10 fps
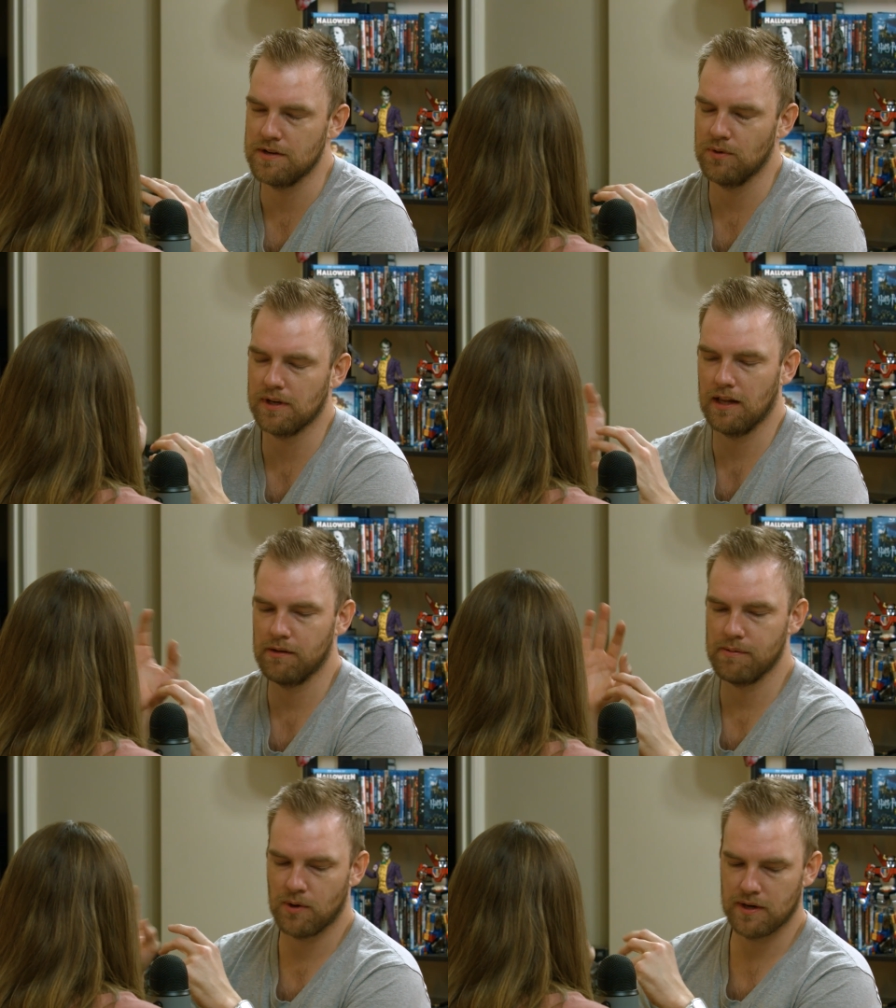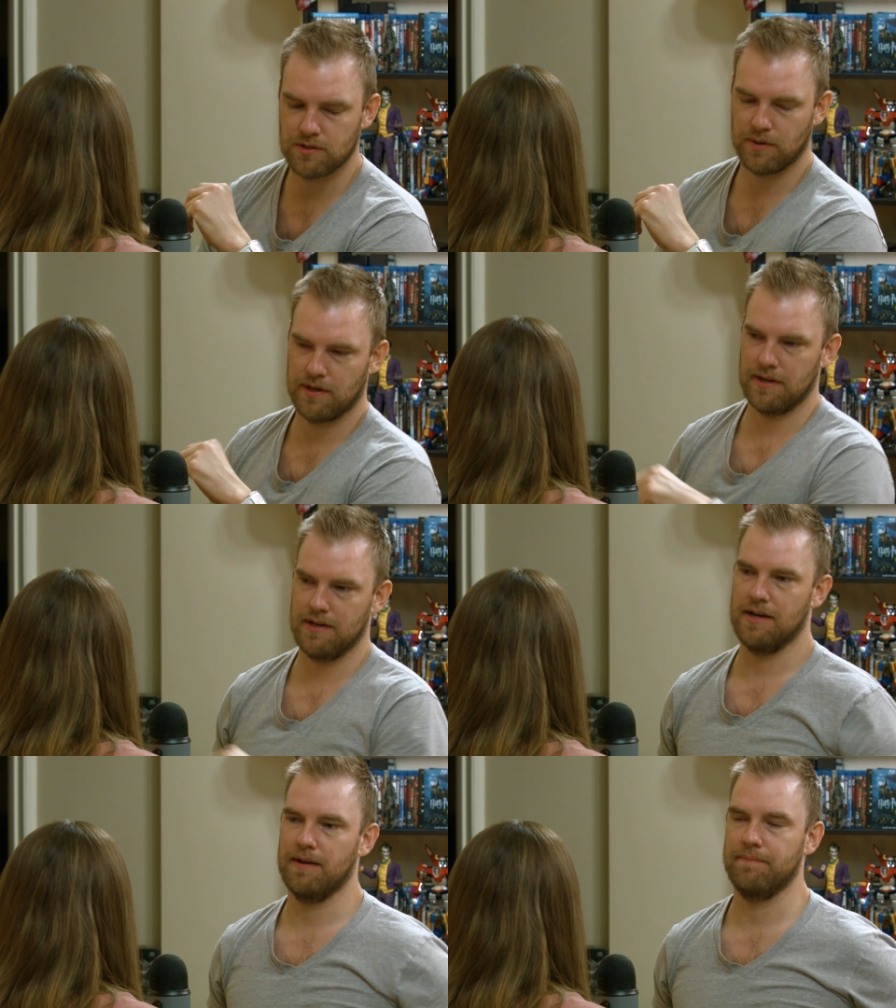And we'll get a little bit more into it in
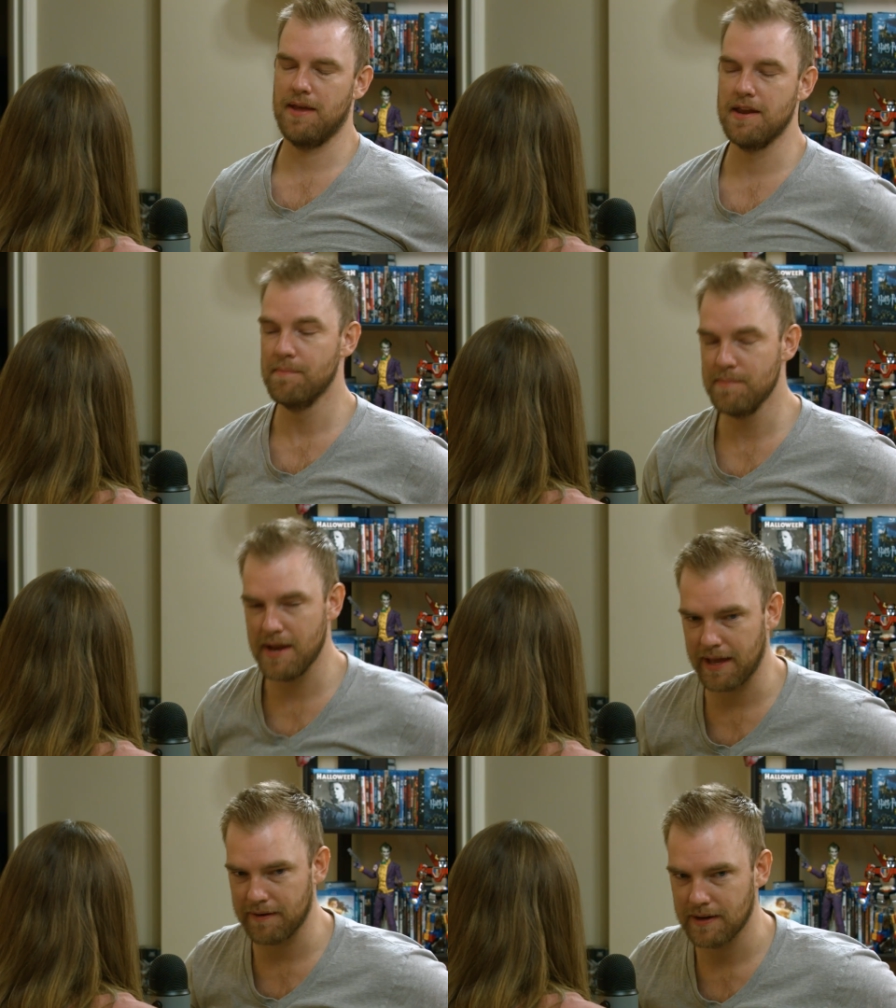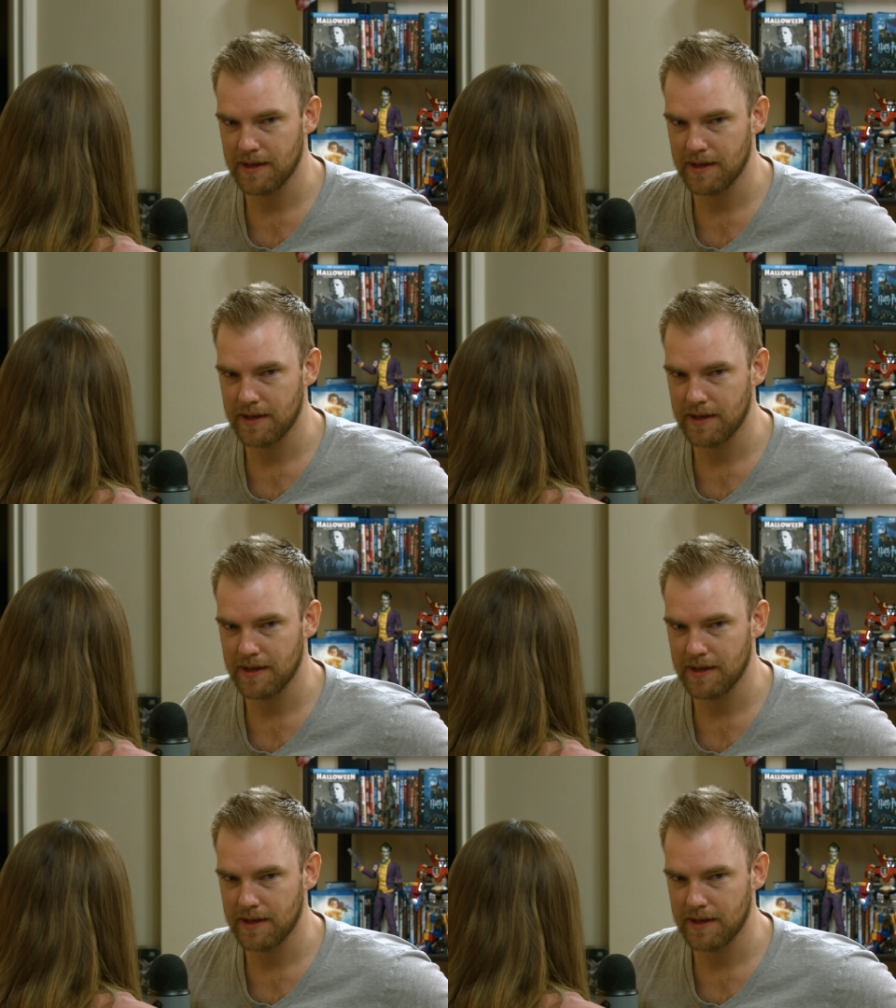a minute.